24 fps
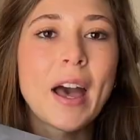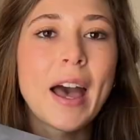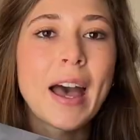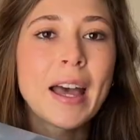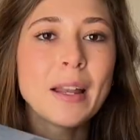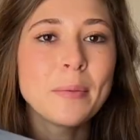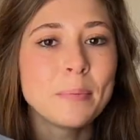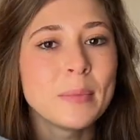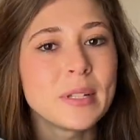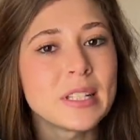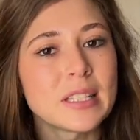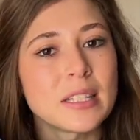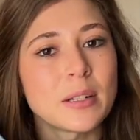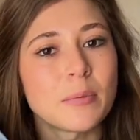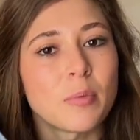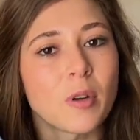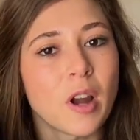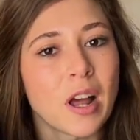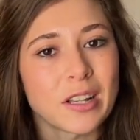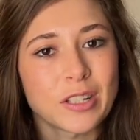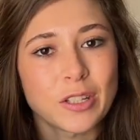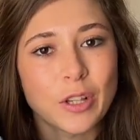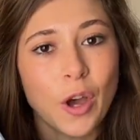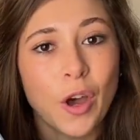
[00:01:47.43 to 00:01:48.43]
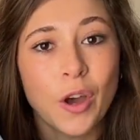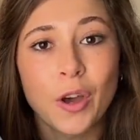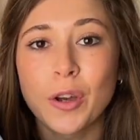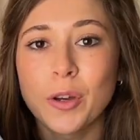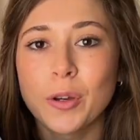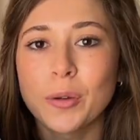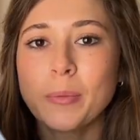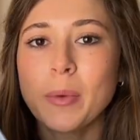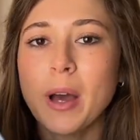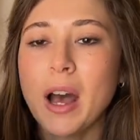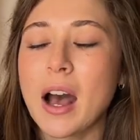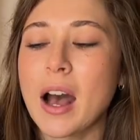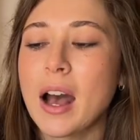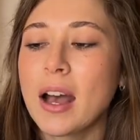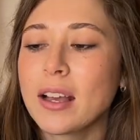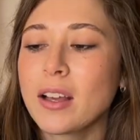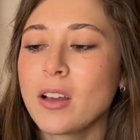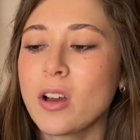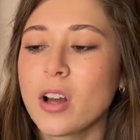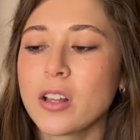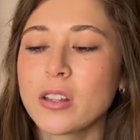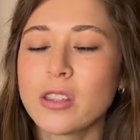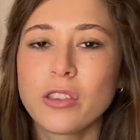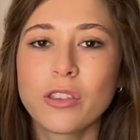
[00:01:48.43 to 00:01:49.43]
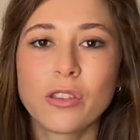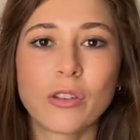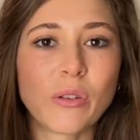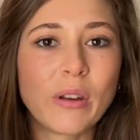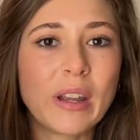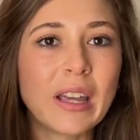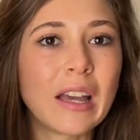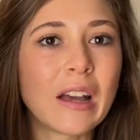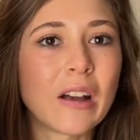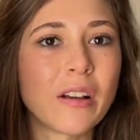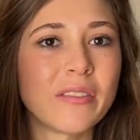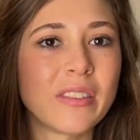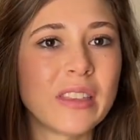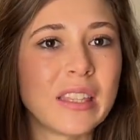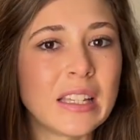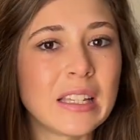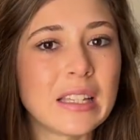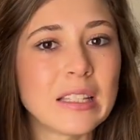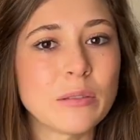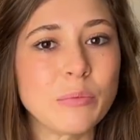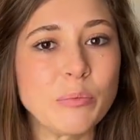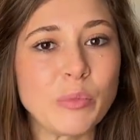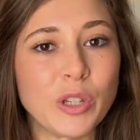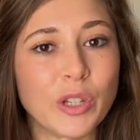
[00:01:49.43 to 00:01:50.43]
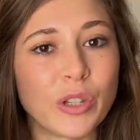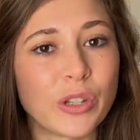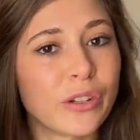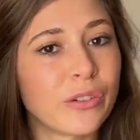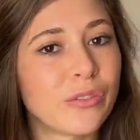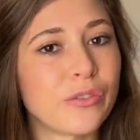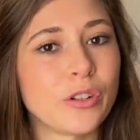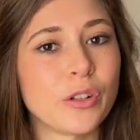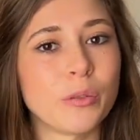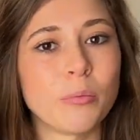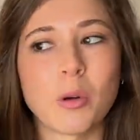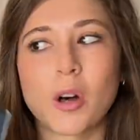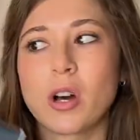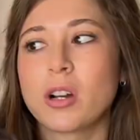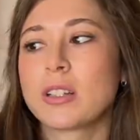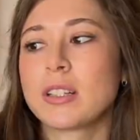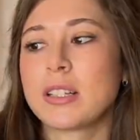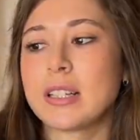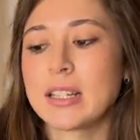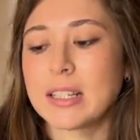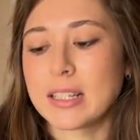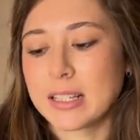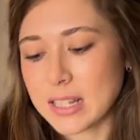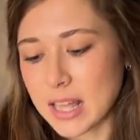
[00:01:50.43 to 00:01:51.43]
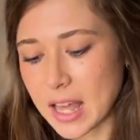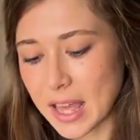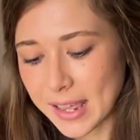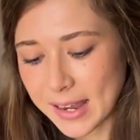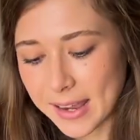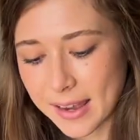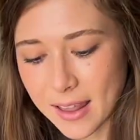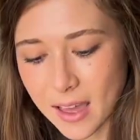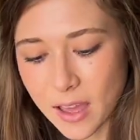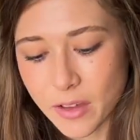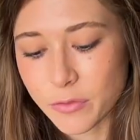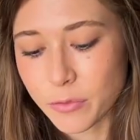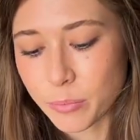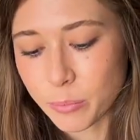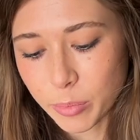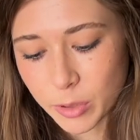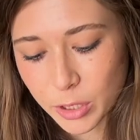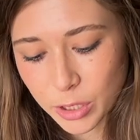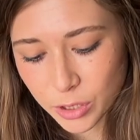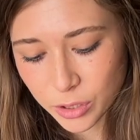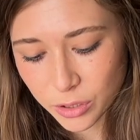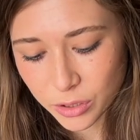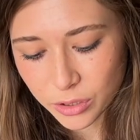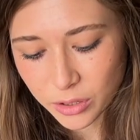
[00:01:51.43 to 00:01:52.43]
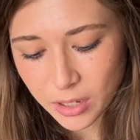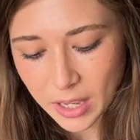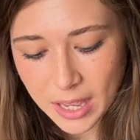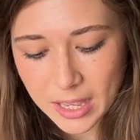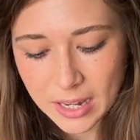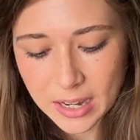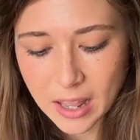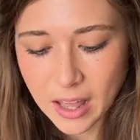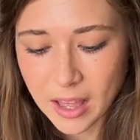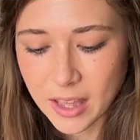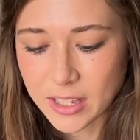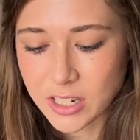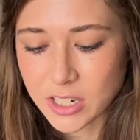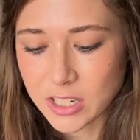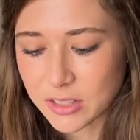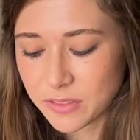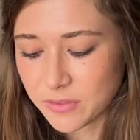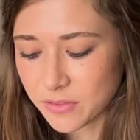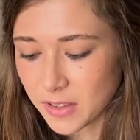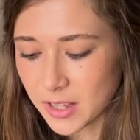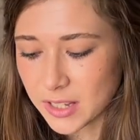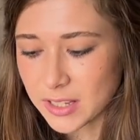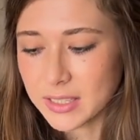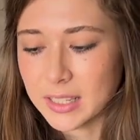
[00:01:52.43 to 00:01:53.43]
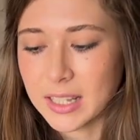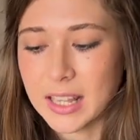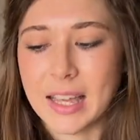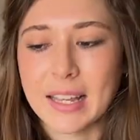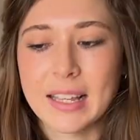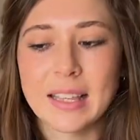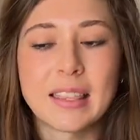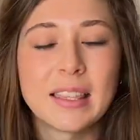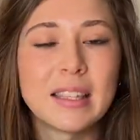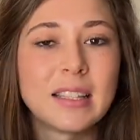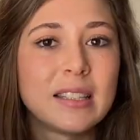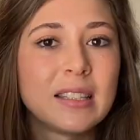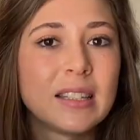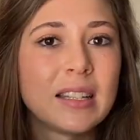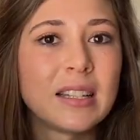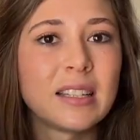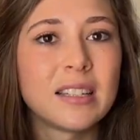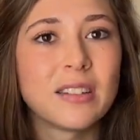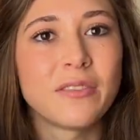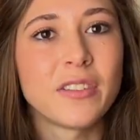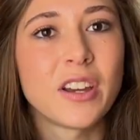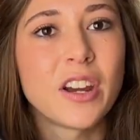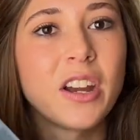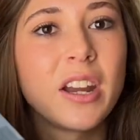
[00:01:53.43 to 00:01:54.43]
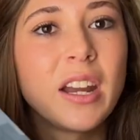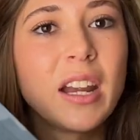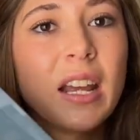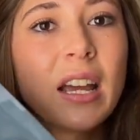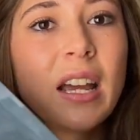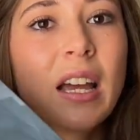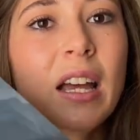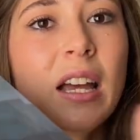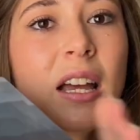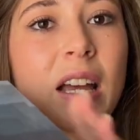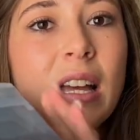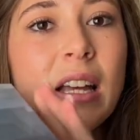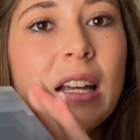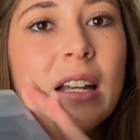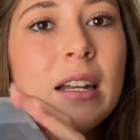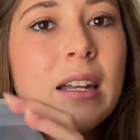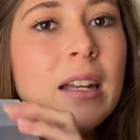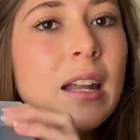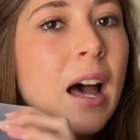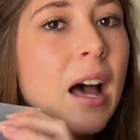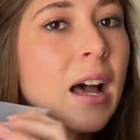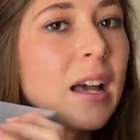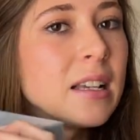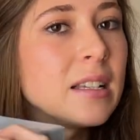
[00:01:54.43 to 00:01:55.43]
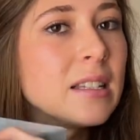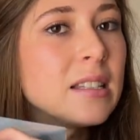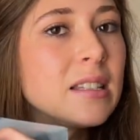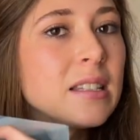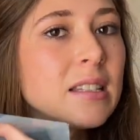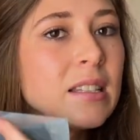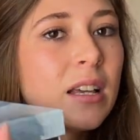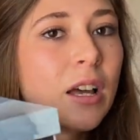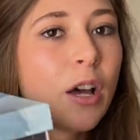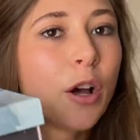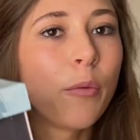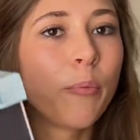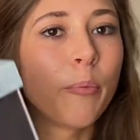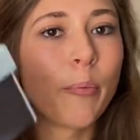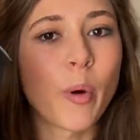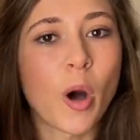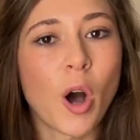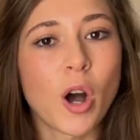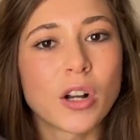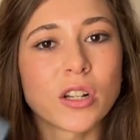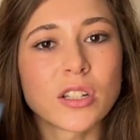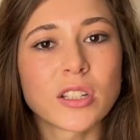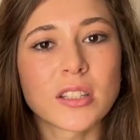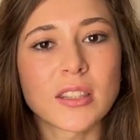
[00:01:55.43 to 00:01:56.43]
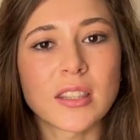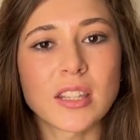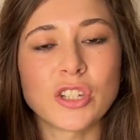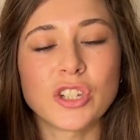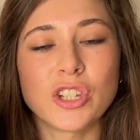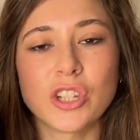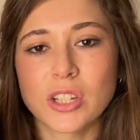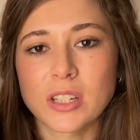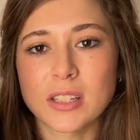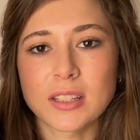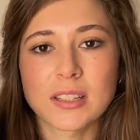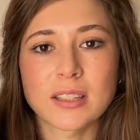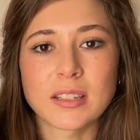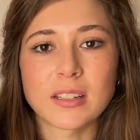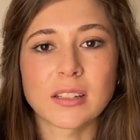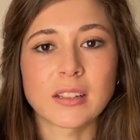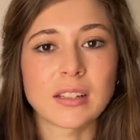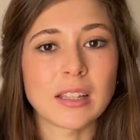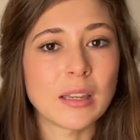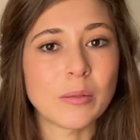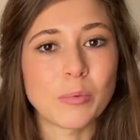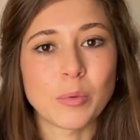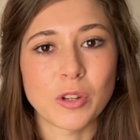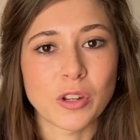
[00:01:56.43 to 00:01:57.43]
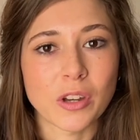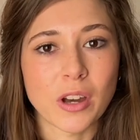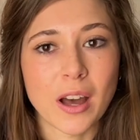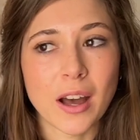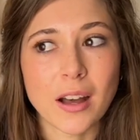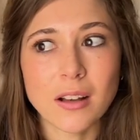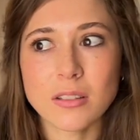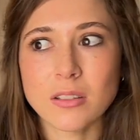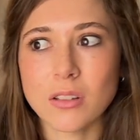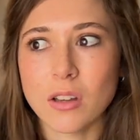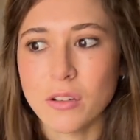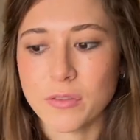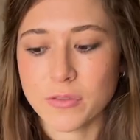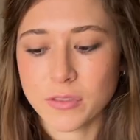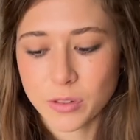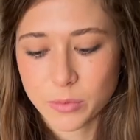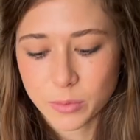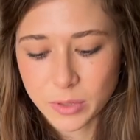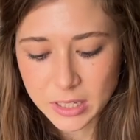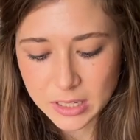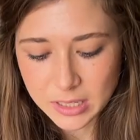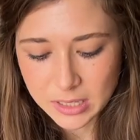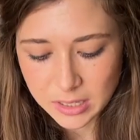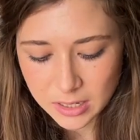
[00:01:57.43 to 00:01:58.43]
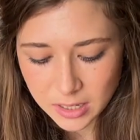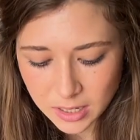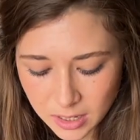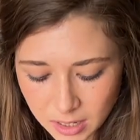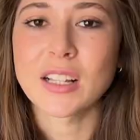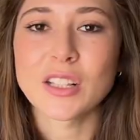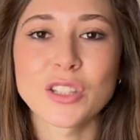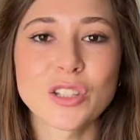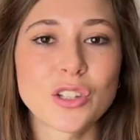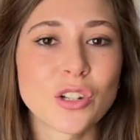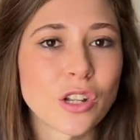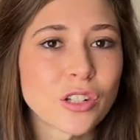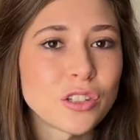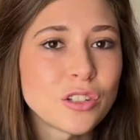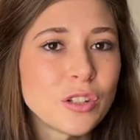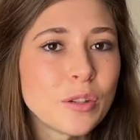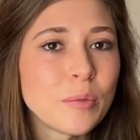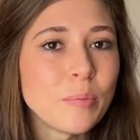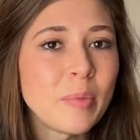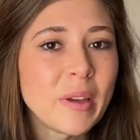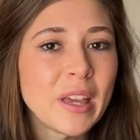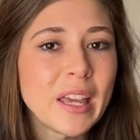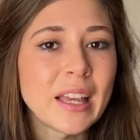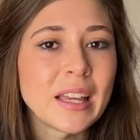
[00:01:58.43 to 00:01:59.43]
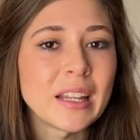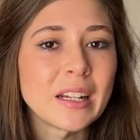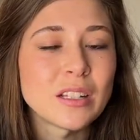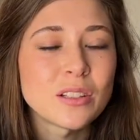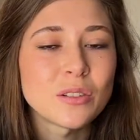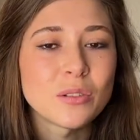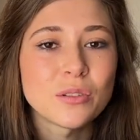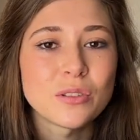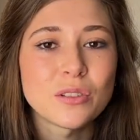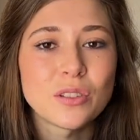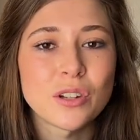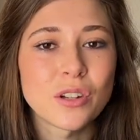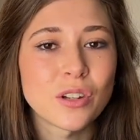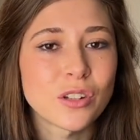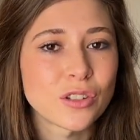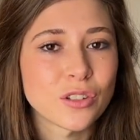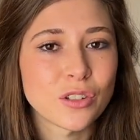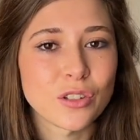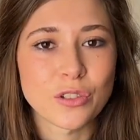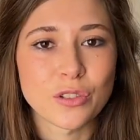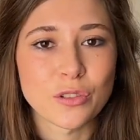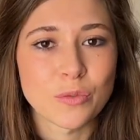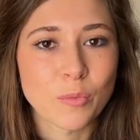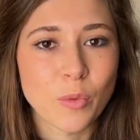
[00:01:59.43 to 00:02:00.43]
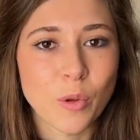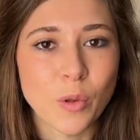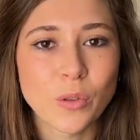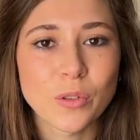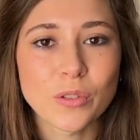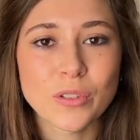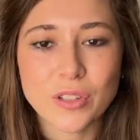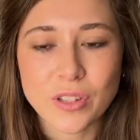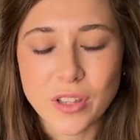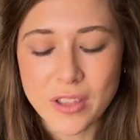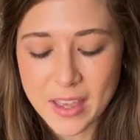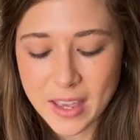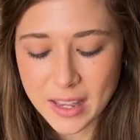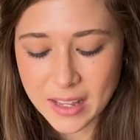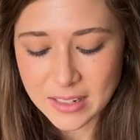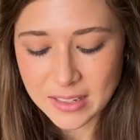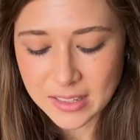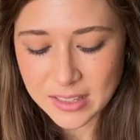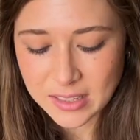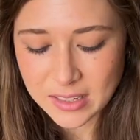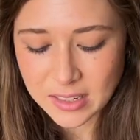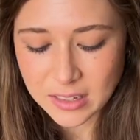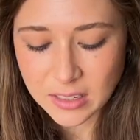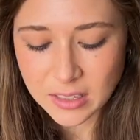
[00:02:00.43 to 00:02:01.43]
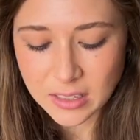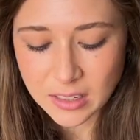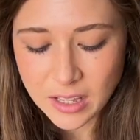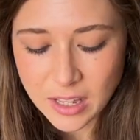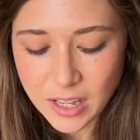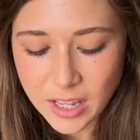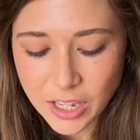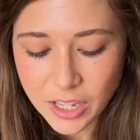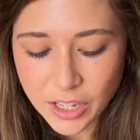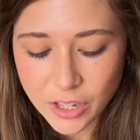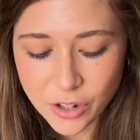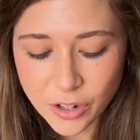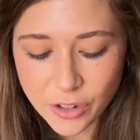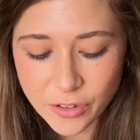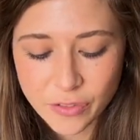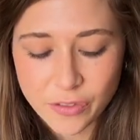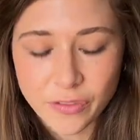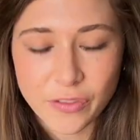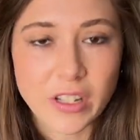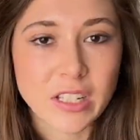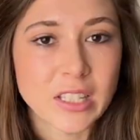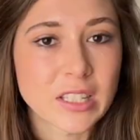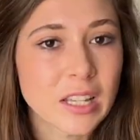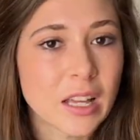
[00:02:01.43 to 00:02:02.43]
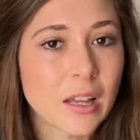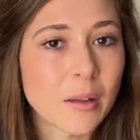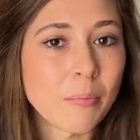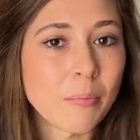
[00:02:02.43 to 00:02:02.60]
At Mr. Price Home, I got three of these beautiful boxes. I love blue and I just felt like this is a very nice box that you can still keep in your house afterwards. It's not too big and it's also not too small, so they can still, you know, fit a